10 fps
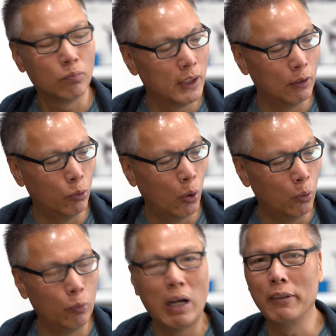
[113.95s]

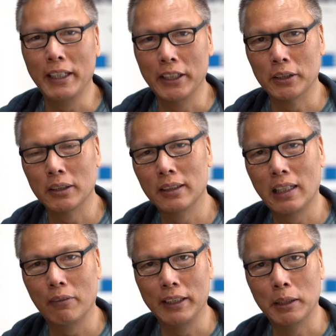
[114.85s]
Rode
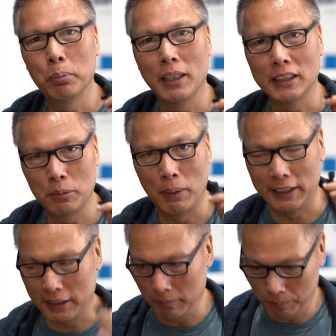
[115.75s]
Lavalier Plus
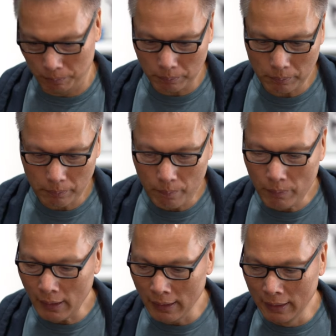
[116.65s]
mic.
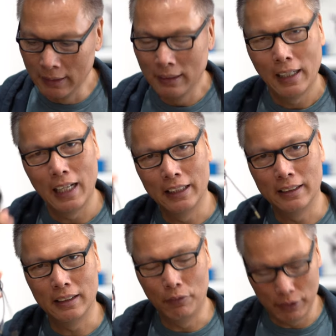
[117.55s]

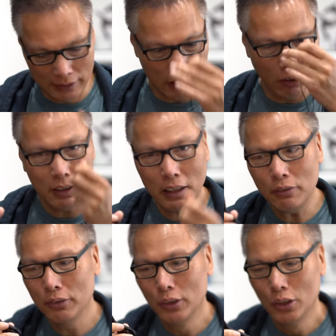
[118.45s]
And if it's not long
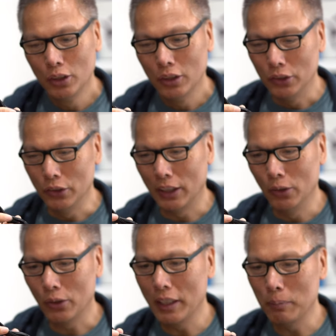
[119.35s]
enough, you can
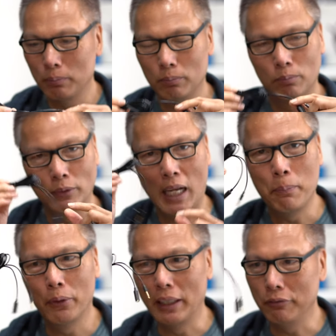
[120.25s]
hook up
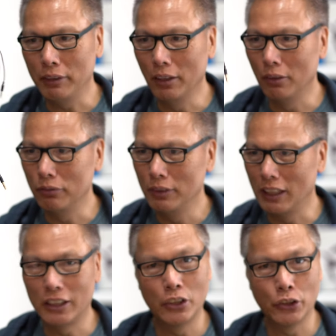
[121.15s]
9.8 feet of
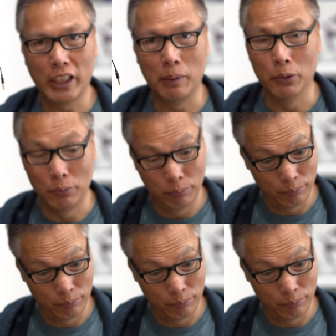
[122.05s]
extension cable.